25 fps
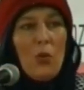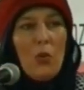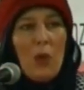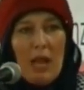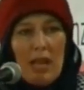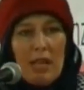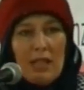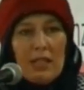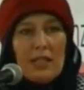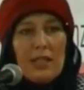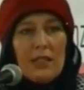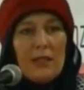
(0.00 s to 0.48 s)

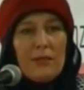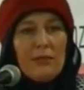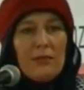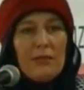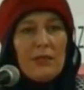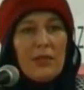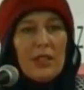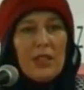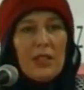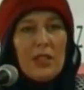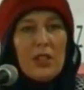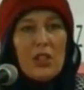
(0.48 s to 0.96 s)

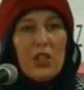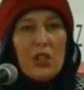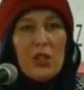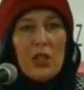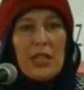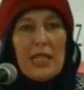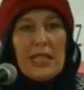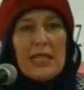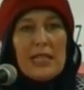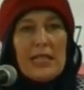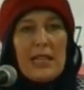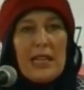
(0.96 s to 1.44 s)
welcome
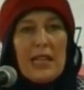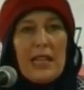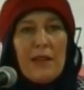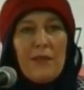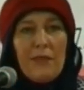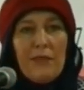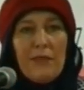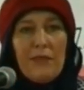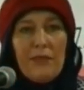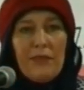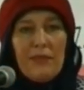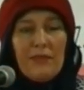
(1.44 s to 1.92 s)
to
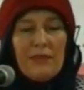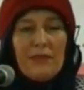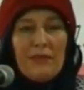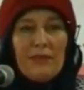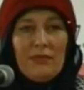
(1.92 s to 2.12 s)
Islam.